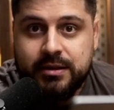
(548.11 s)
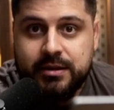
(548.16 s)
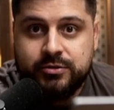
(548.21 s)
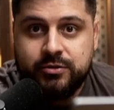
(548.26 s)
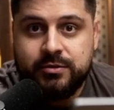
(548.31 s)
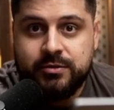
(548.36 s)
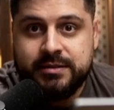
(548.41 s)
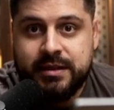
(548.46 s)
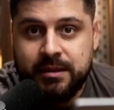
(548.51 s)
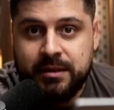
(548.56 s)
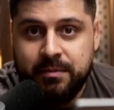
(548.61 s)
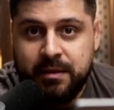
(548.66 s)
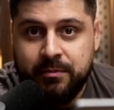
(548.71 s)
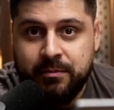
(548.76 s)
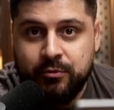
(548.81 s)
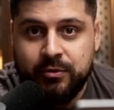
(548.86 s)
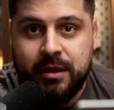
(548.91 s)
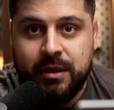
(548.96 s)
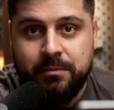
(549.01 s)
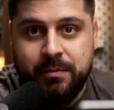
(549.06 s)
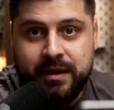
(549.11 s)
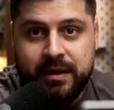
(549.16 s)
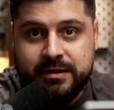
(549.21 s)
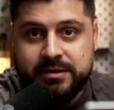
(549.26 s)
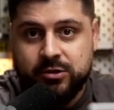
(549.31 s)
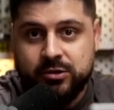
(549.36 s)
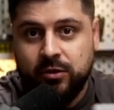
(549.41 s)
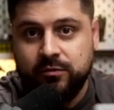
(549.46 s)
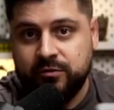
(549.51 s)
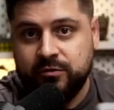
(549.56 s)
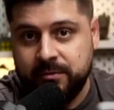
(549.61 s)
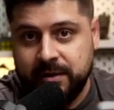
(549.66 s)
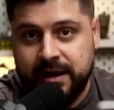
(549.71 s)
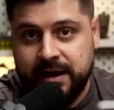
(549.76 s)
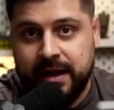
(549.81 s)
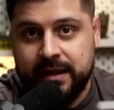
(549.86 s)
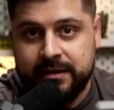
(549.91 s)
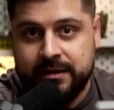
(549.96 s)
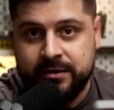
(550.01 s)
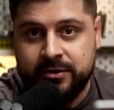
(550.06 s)
So you send people, they pick a slot from a
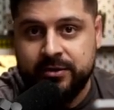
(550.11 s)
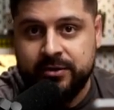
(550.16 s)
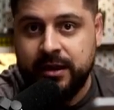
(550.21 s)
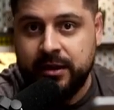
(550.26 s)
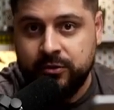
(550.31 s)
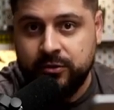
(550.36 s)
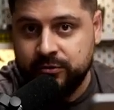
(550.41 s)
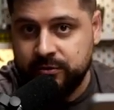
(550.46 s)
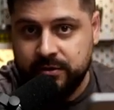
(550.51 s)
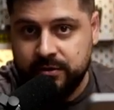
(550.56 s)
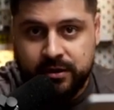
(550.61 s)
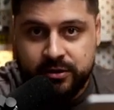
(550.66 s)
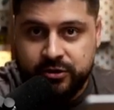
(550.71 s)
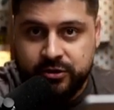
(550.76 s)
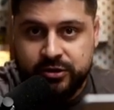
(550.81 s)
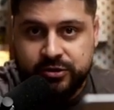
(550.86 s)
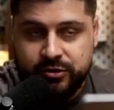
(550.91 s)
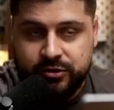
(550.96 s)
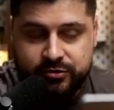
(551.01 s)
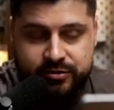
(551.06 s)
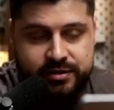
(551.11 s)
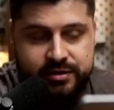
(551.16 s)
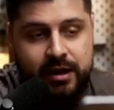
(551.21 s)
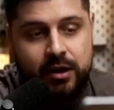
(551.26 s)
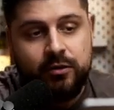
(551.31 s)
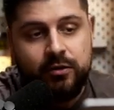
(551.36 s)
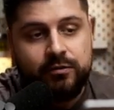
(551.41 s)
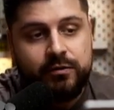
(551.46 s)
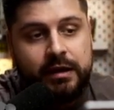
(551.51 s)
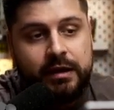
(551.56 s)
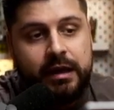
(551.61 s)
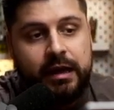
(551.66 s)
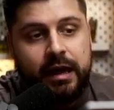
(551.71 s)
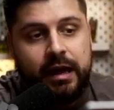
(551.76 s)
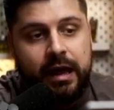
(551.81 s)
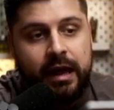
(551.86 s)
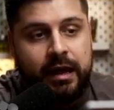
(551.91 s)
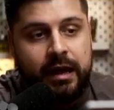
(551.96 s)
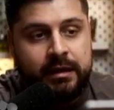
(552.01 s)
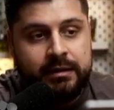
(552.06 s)
calendar that you adjust yourself,
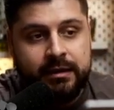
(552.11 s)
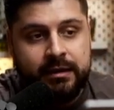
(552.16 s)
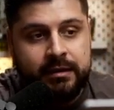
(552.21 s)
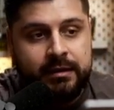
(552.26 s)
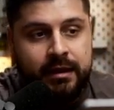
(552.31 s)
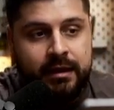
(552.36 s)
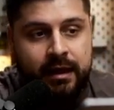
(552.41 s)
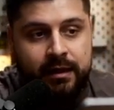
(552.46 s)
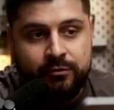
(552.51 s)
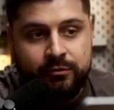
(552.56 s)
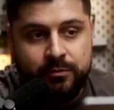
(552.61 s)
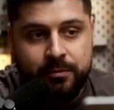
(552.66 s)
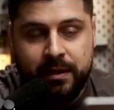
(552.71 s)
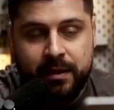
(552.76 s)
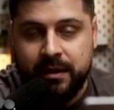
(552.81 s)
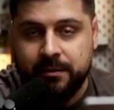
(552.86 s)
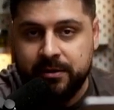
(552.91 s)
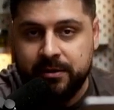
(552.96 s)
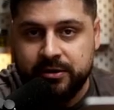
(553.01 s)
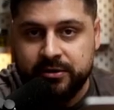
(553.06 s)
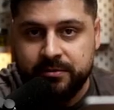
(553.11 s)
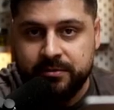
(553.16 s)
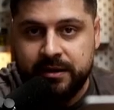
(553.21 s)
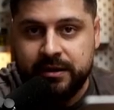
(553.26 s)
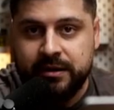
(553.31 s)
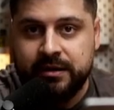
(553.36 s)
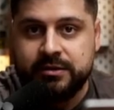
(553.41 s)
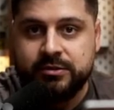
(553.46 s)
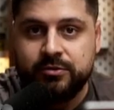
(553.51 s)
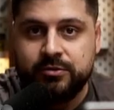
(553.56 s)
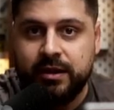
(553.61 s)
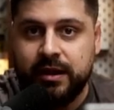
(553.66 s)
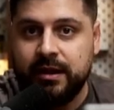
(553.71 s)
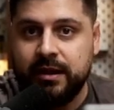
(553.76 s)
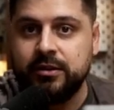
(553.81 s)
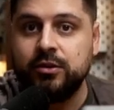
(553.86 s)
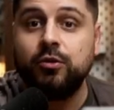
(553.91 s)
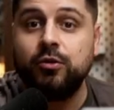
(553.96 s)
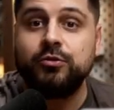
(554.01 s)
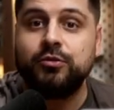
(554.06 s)
and then they have to pay a bunch of money so they
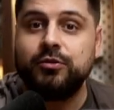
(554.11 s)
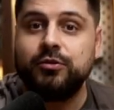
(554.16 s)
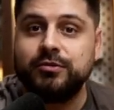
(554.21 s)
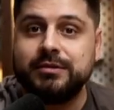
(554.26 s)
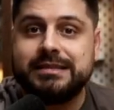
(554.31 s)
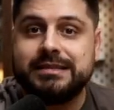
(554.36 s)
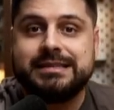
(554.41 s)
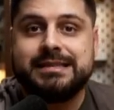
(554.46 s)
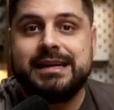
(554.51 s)
can talk to you.